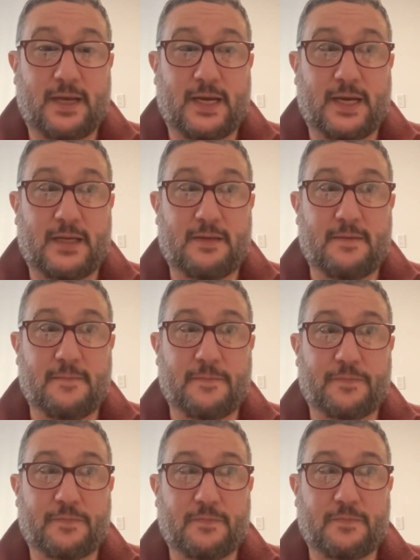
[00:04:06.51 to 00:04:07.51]

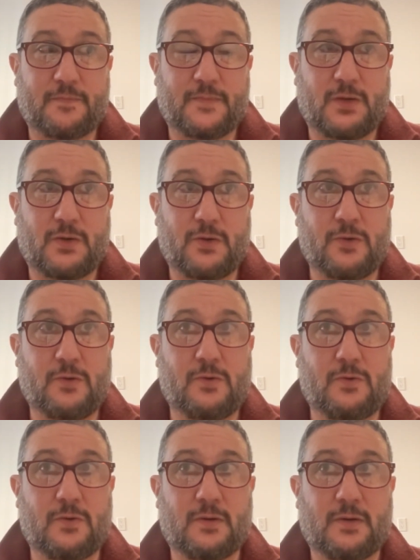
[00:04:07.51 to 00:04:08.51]
And
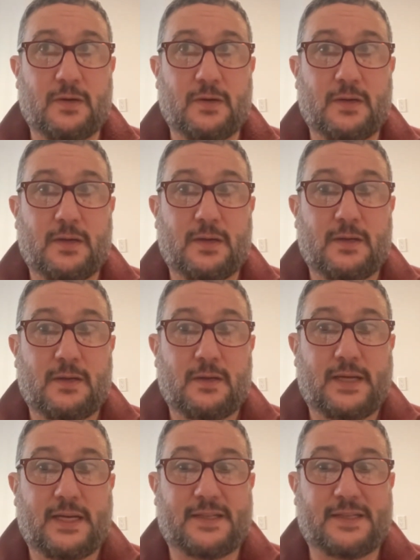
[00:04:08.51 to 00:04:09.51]
who
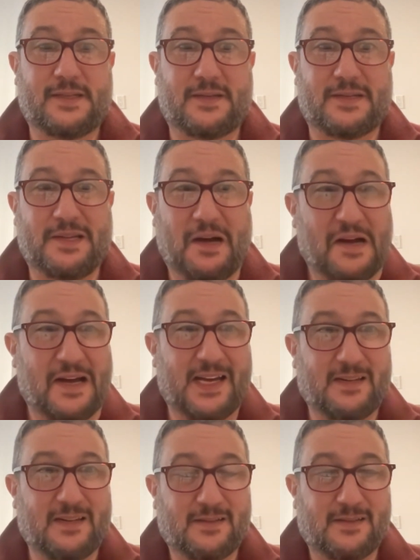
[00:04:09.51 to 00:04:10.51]
gets to
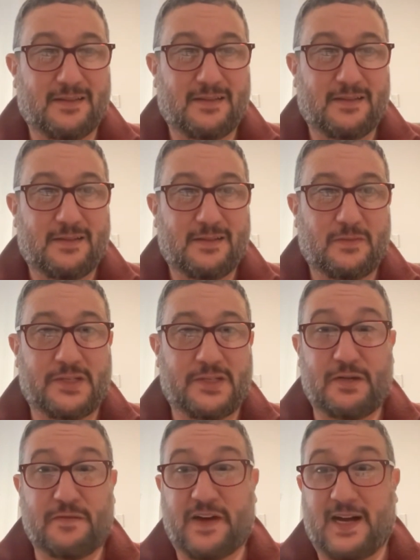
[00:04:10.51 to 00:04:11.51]
decide what's
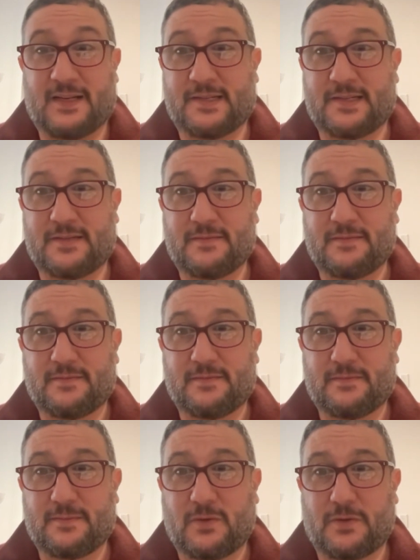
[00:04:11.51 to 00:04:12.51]
too fast
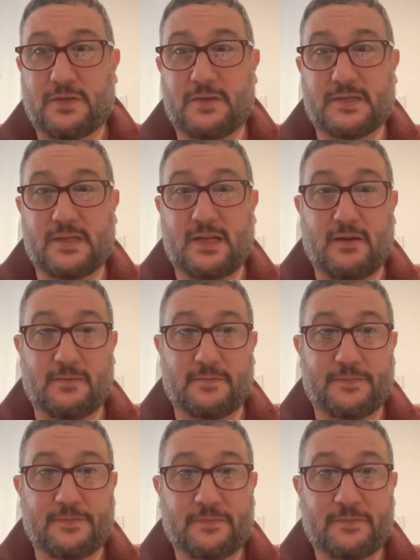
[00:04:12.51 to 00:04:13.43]
or too slow?